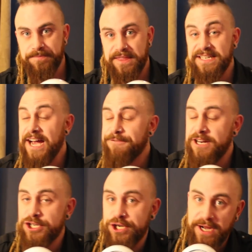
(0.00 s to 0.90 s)
The
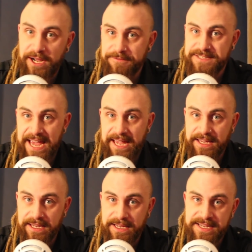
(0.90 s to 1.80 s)
definition of
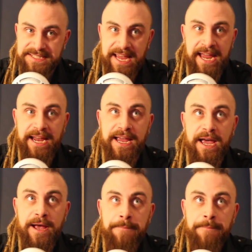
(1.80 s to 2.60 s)
tankie is a